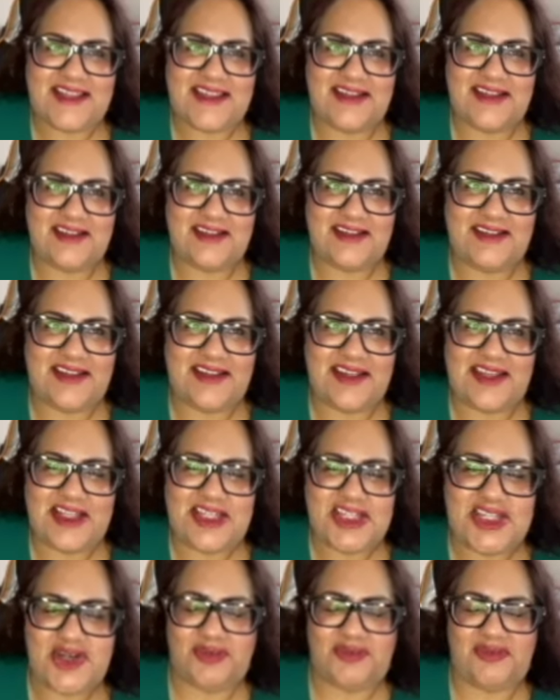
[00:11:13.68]
didn't. They didn't
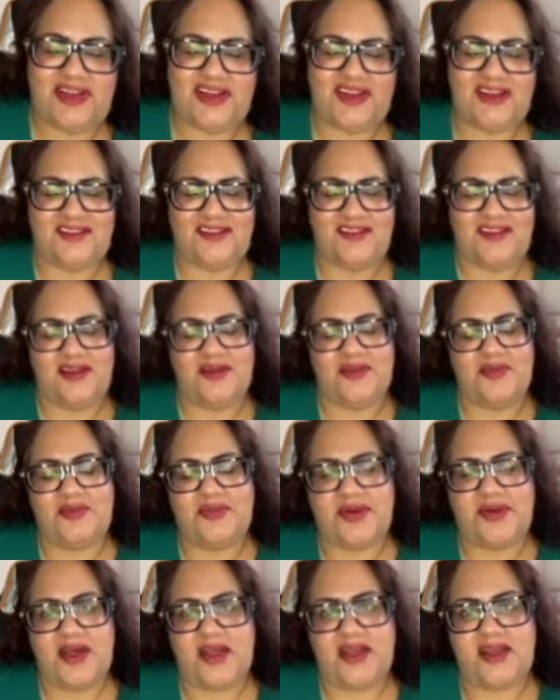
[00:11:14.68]
show me anything.
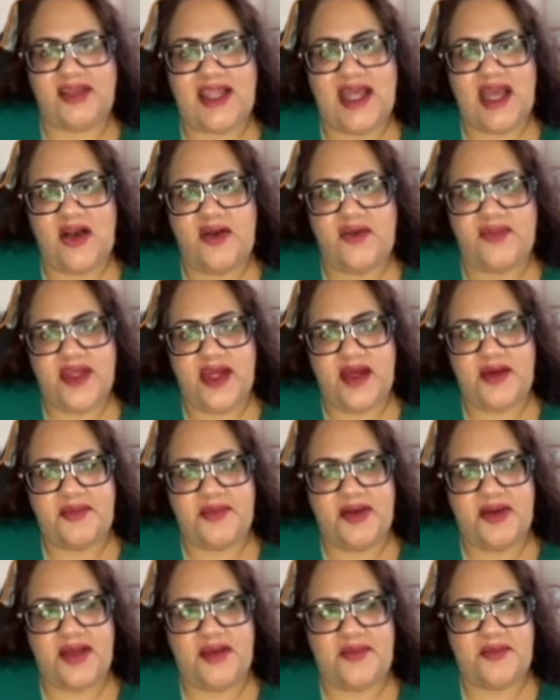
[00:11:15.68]
But now that
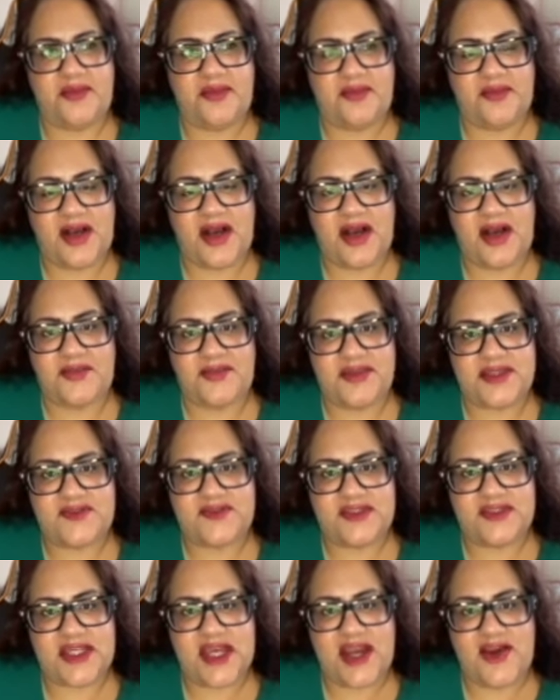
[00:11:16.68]
my mom is
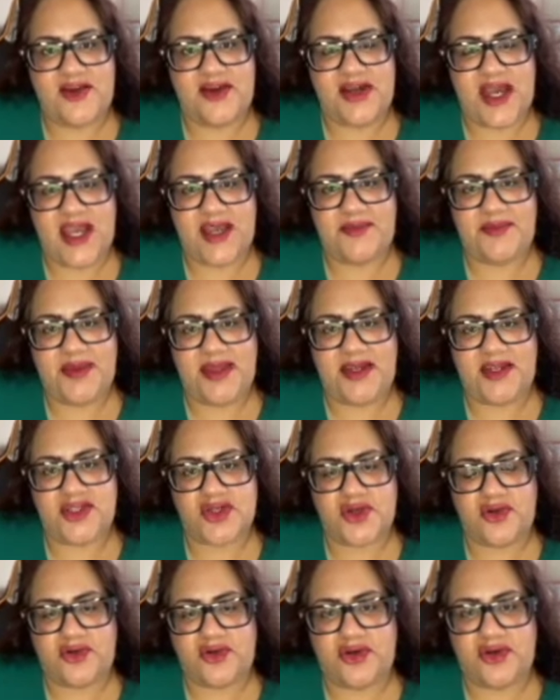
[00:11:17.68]
retired, I manage
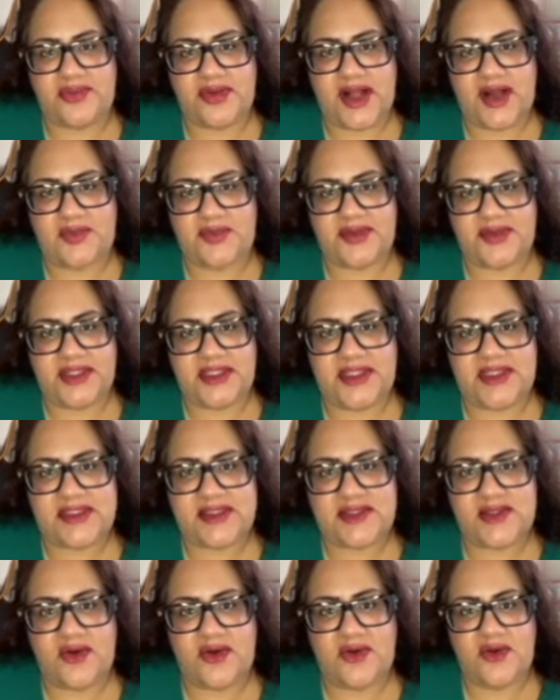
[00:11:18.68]
all her properties.
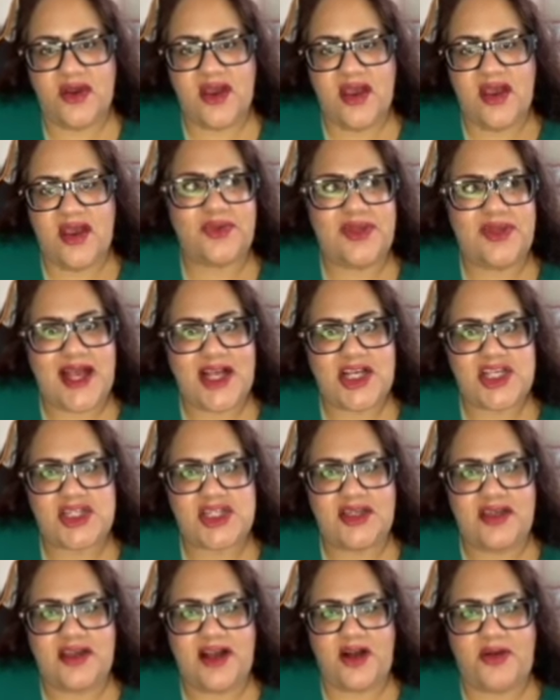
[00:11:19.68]
So we
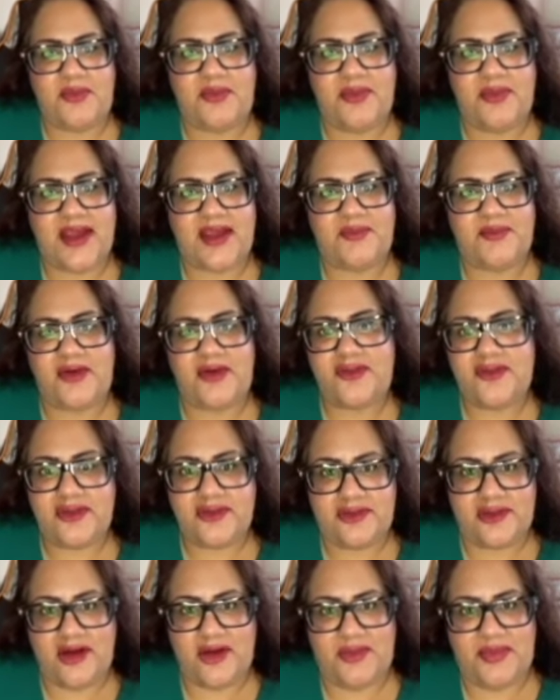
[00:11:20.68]
actually helped my
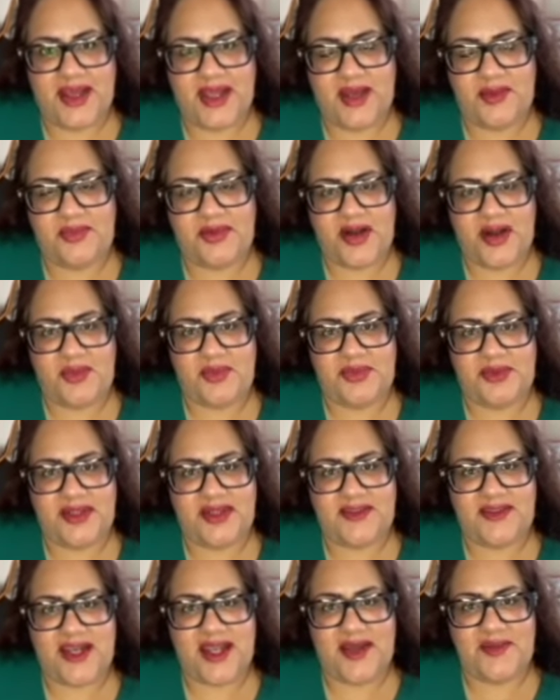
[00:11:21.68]
mother-in-law buy a
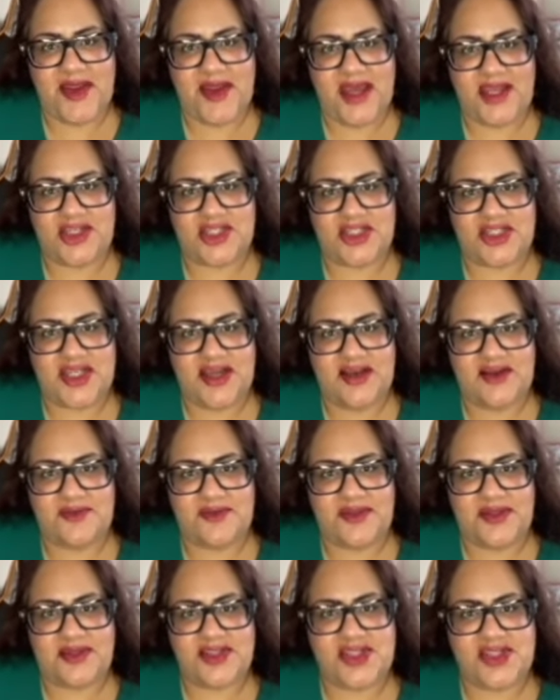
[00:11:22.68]
property that I manage now
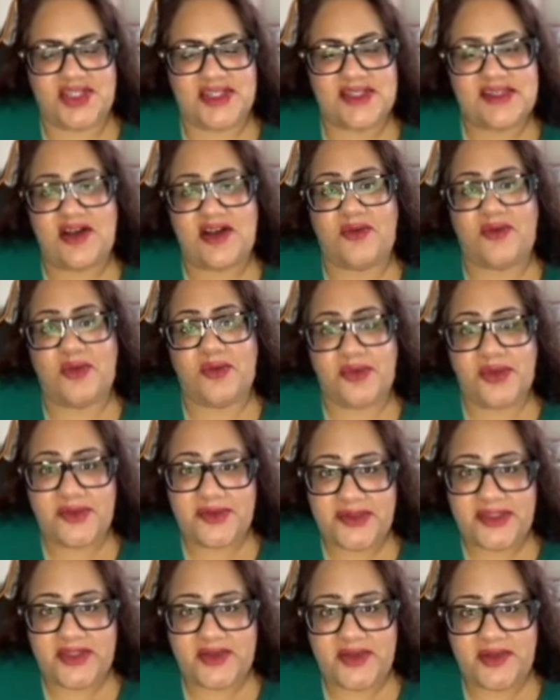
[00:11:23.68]
because she saw what we
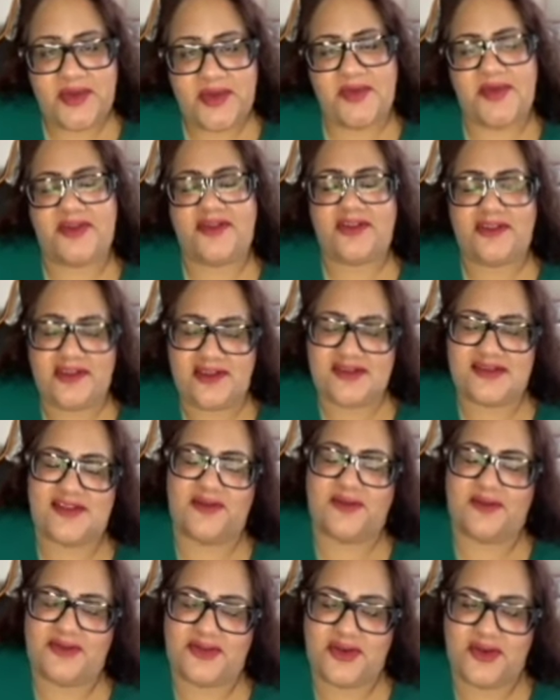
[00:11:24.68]
were doing. My mother-in-law
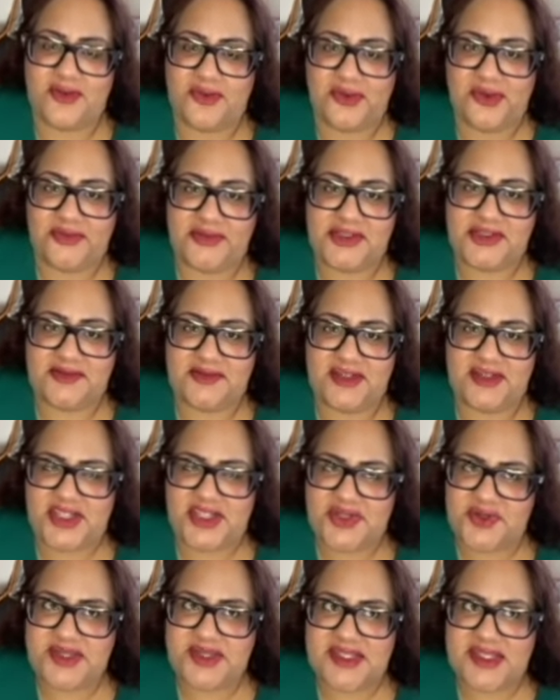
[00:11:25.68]
saw, saw what we were doing, and
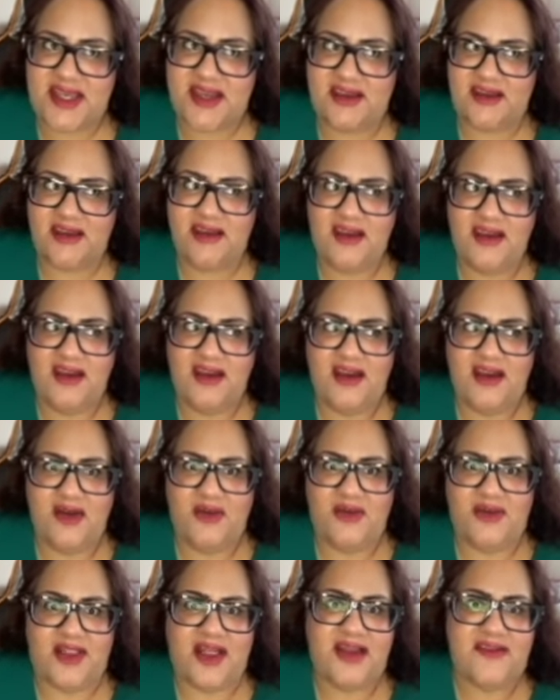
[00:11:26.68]
she was like,
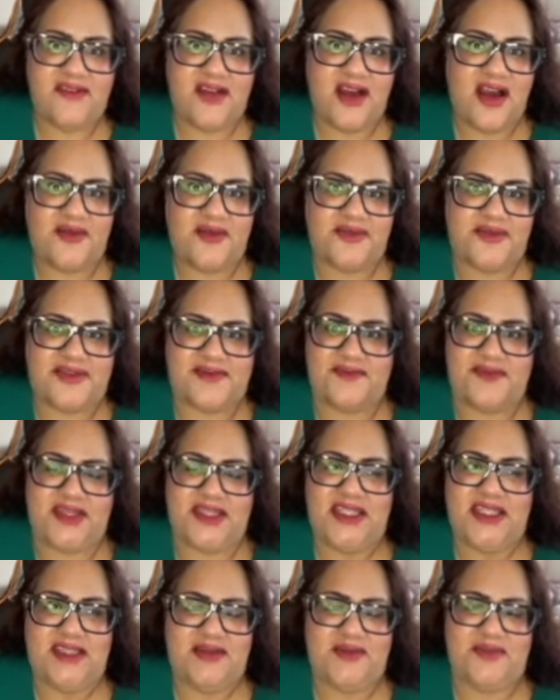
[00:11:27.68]
"Well, I've got
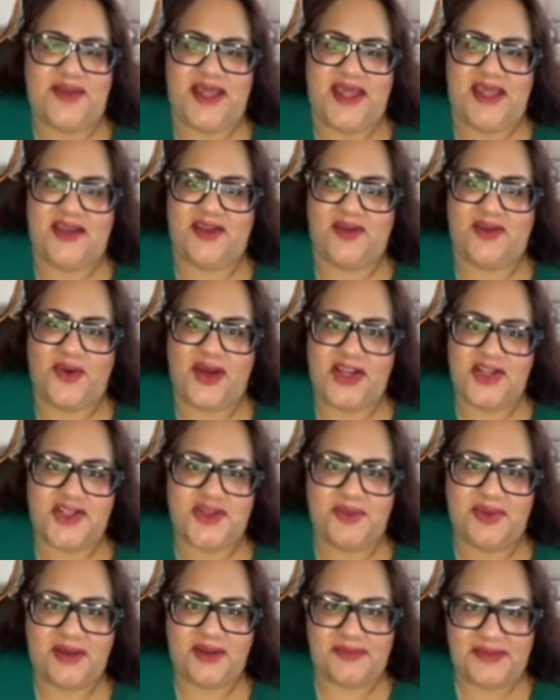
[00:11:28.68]
money in the bank. Why don't you
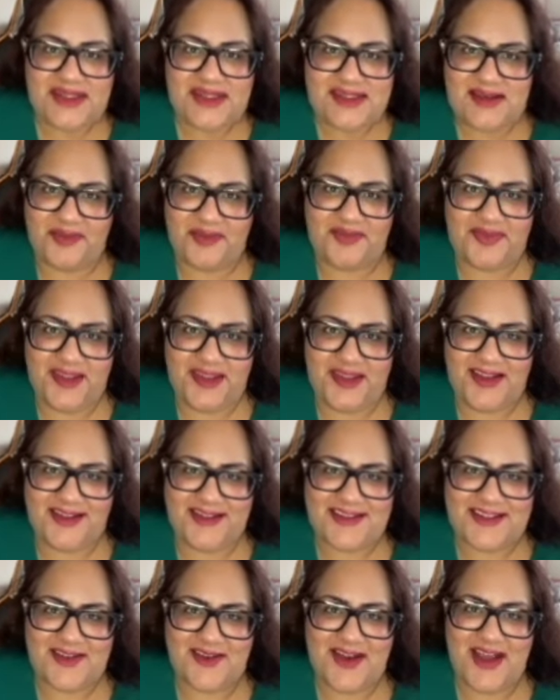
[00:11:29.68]
buy me something?"
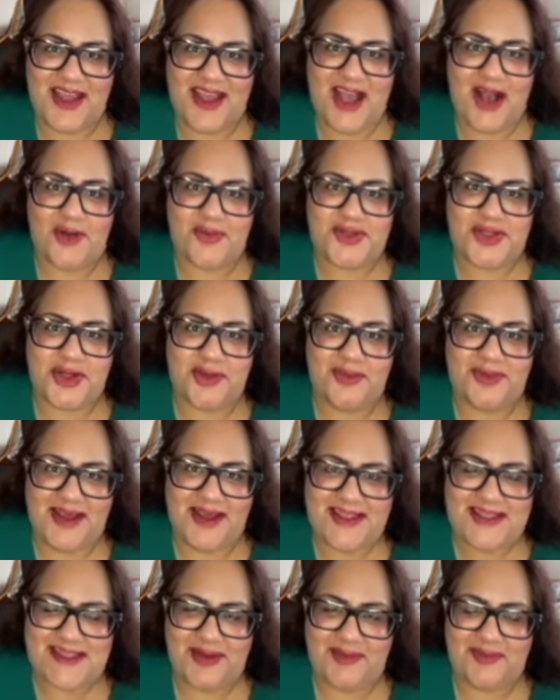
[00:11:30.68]
So I helped her buy
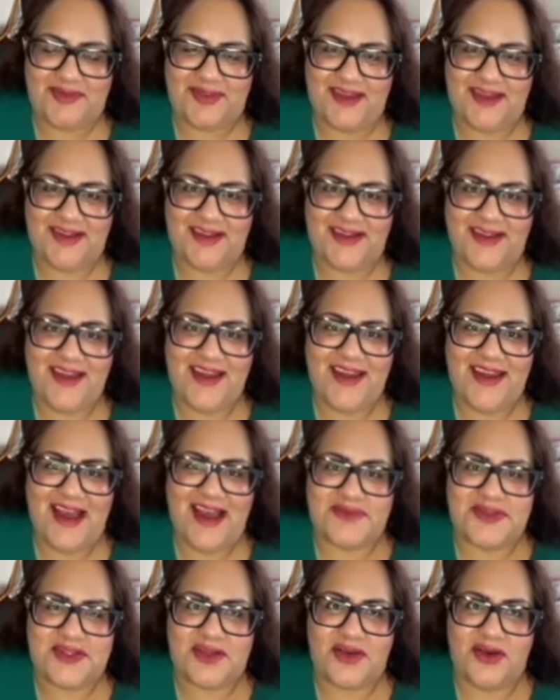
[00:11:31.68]
something
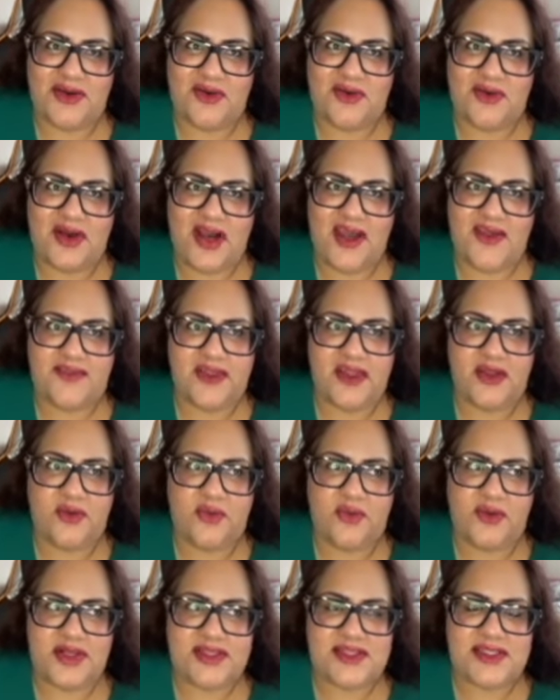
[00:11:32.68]
so I think
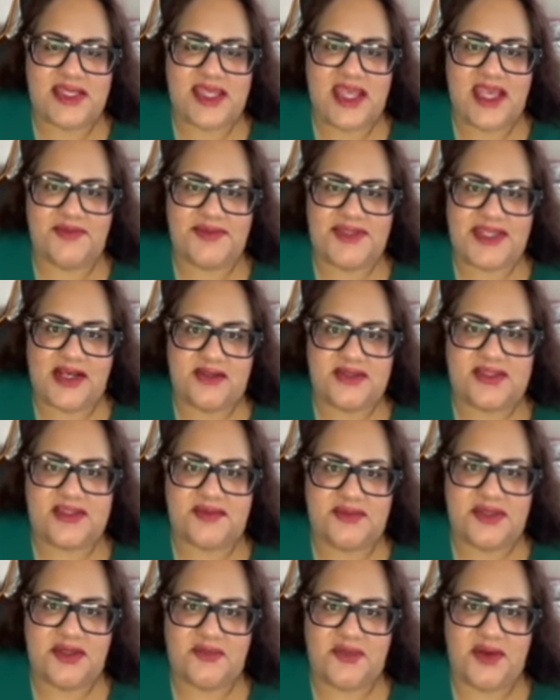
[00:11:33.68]
once it came down to
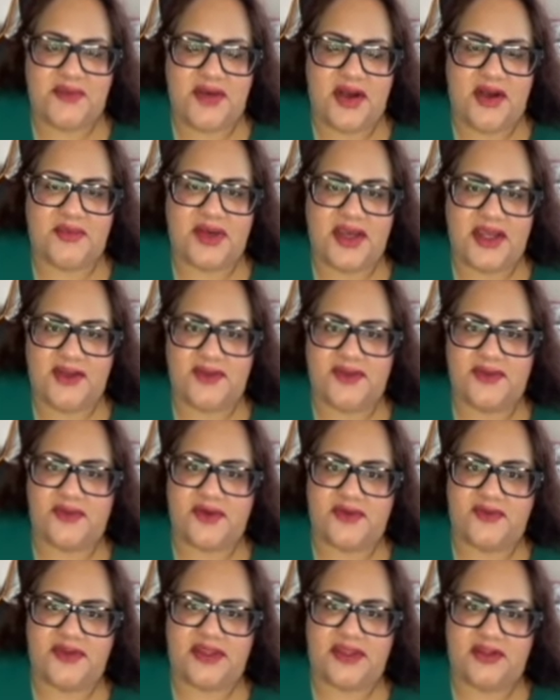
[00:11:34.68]
me, my mom kind of threw
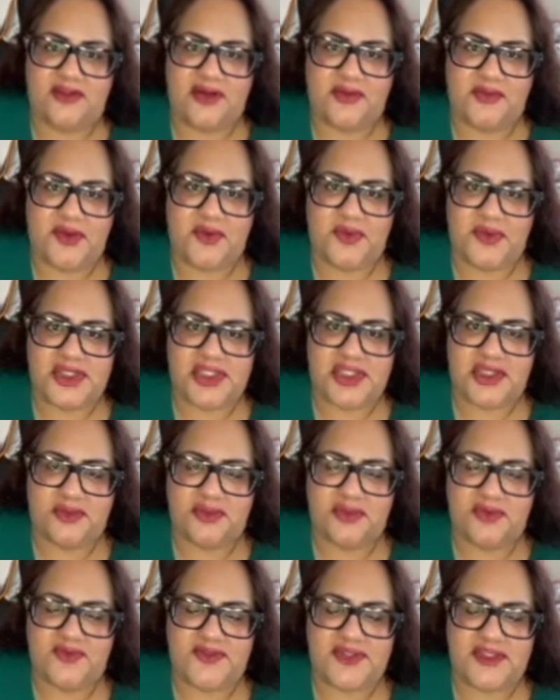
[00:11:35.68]
everything on me when she
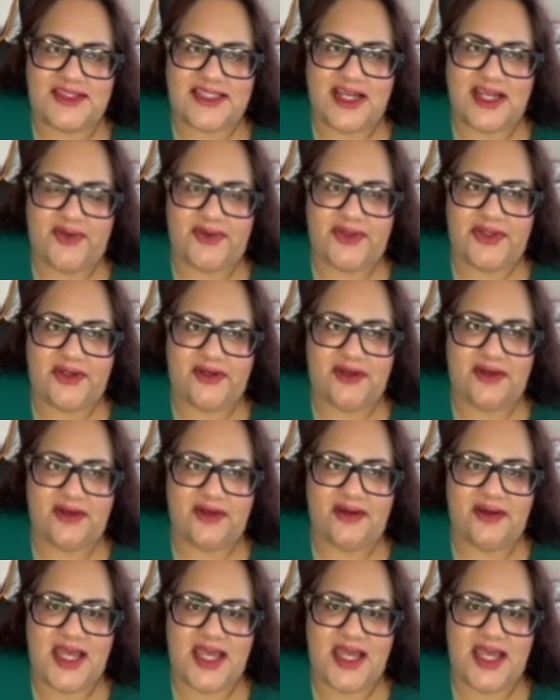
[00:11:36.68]
moved down here.